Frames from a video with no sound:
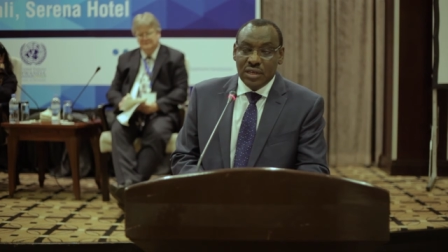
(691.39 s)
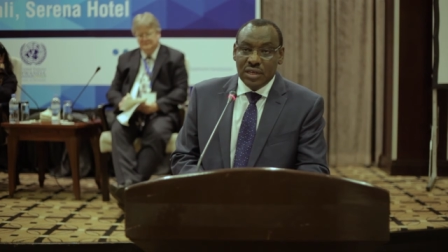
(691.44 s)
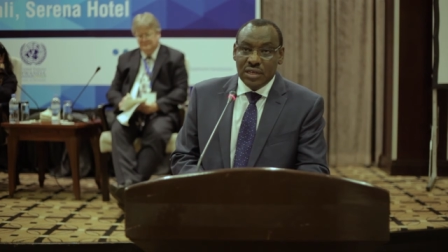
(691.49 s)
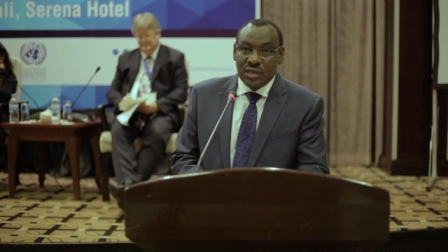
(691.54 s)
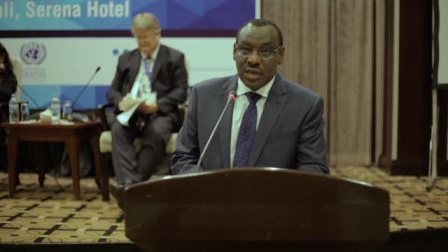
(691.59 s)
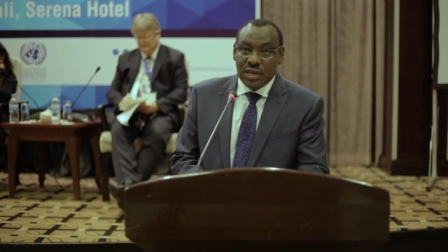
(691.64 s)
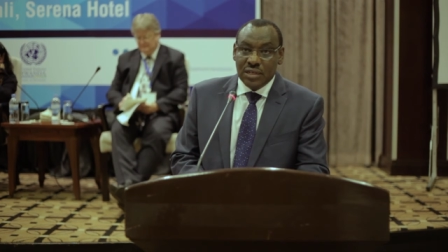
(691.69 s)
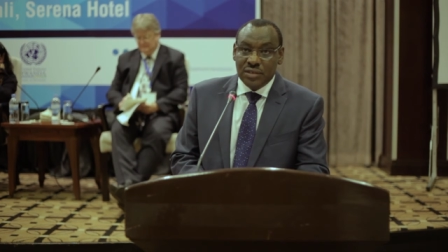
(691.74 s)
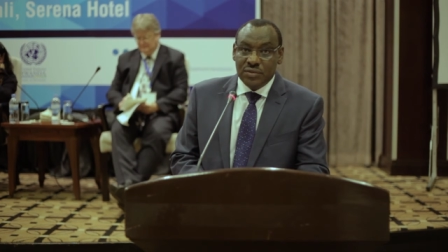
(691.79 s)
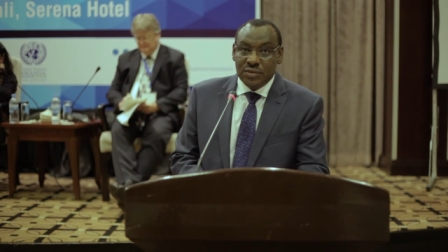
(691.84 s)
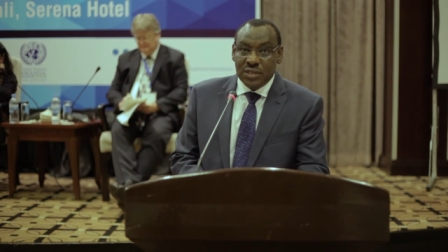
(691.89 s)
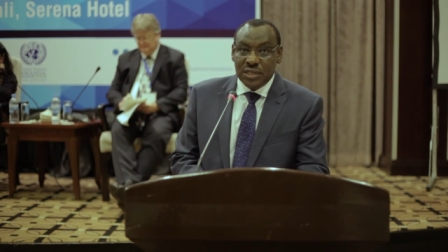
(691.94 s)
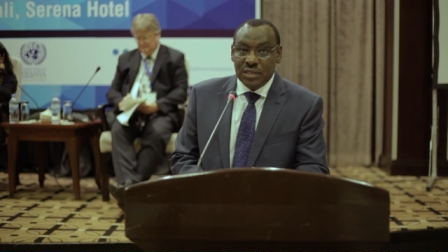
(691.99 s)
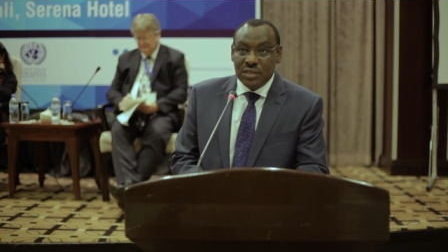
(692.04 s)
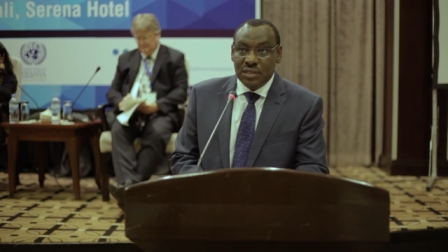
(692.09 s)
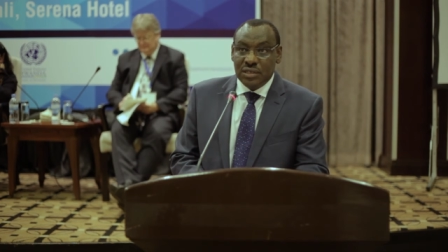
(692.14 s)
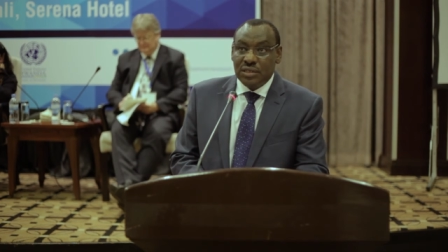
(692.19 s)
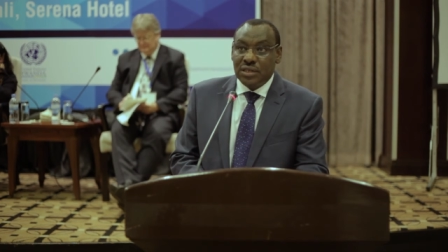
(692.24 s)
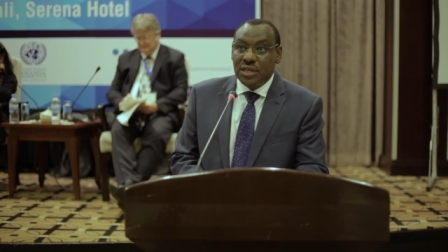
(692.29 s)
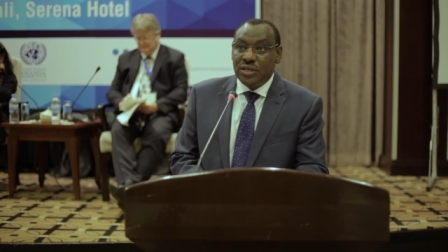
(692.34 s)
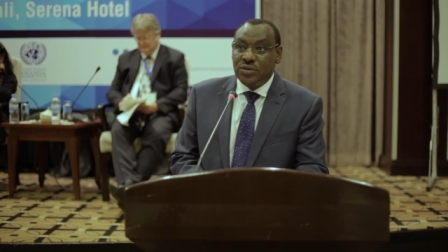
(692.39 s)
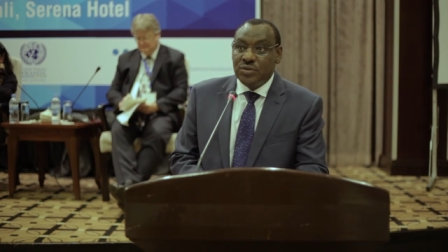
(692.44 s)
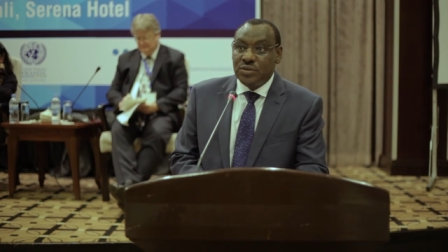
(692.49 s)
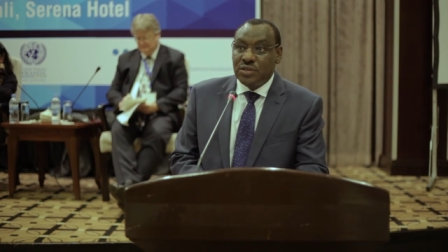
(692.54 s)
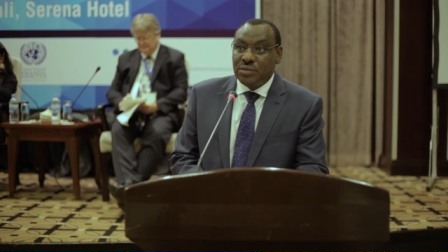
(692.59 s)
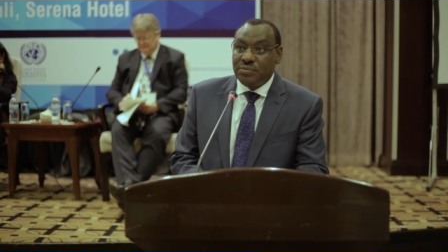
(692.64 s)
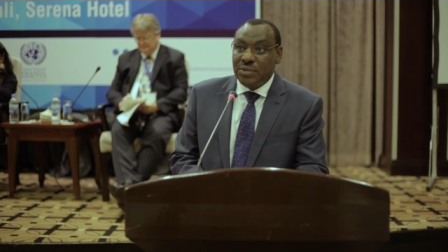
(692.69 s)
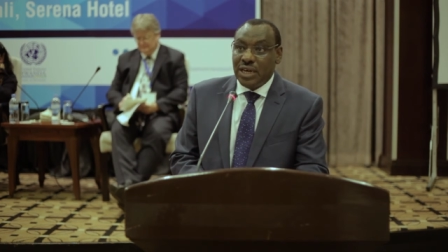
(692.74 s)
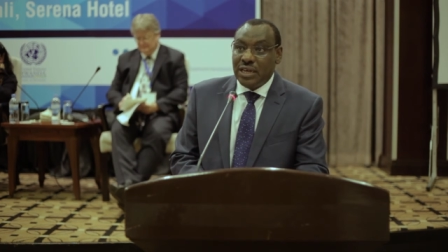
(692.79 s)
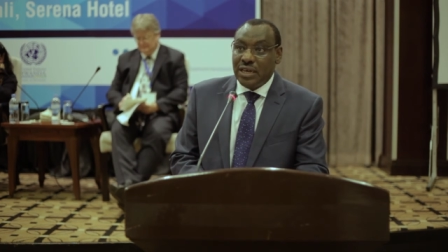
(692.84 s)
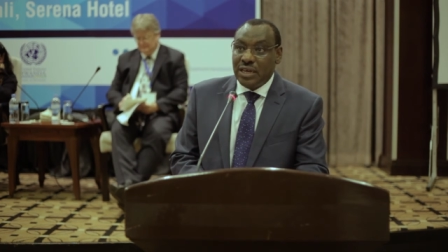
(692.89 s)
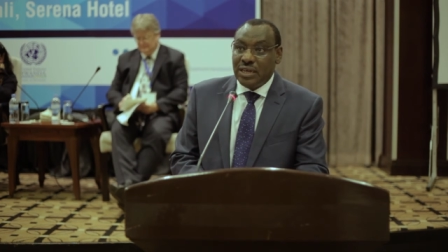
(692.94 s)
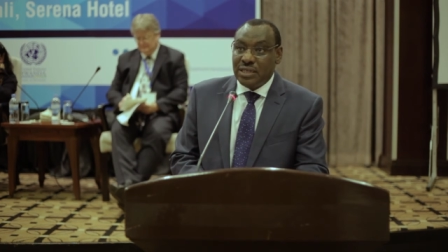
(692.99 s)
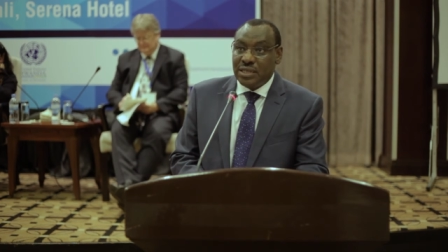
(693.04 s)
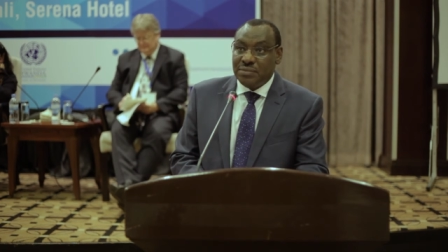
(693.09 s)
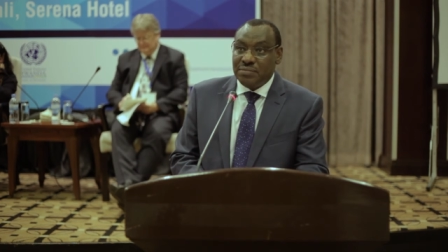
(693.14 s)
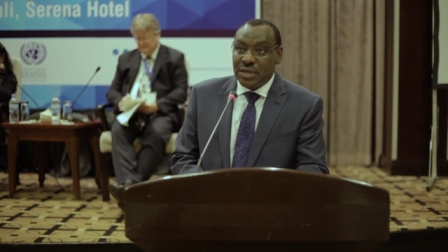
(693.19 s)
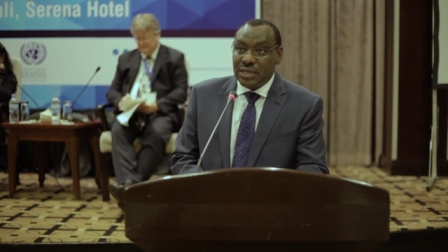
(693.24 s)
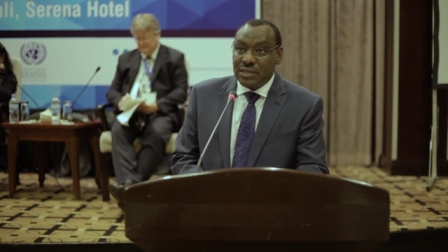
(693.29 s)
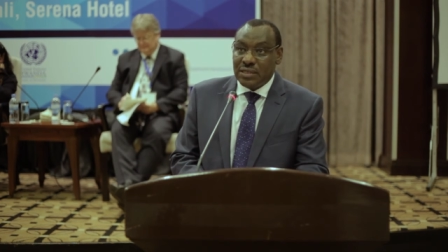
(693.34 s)
It has really reduced by
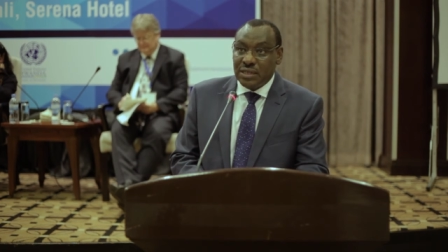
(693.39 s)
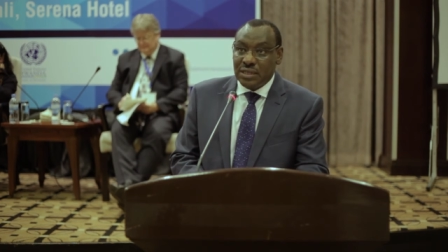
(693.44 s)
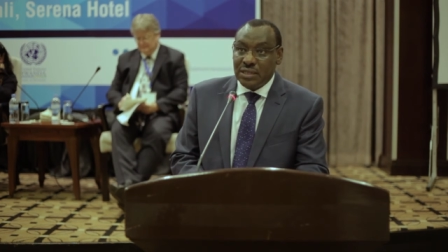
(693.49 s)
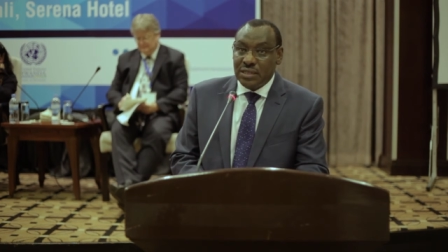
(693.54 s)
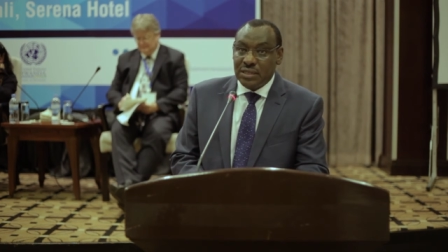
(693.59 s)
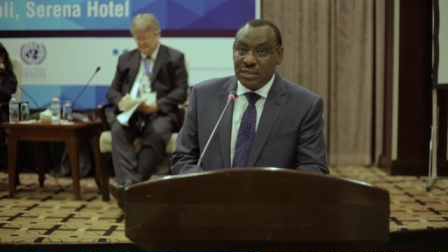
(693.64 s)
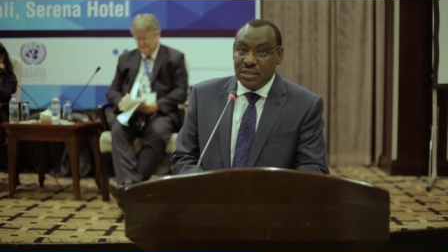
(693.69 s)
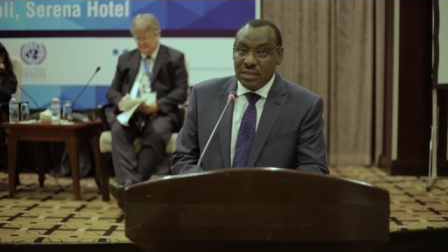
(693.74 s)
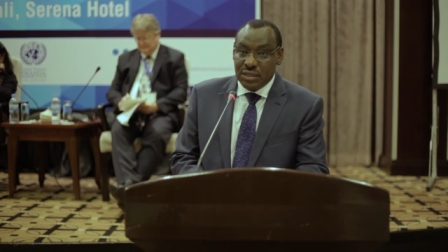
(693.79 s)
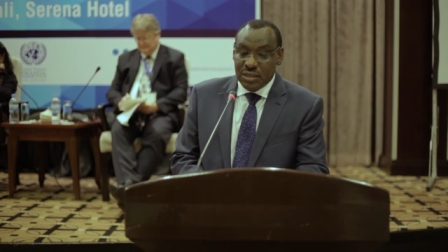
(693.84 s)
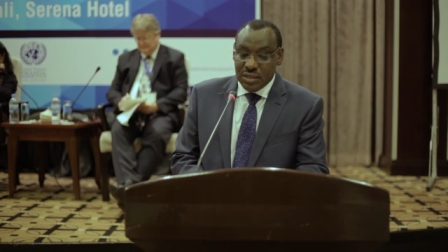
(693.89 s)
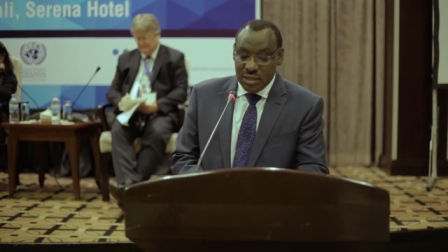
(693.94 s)
80%.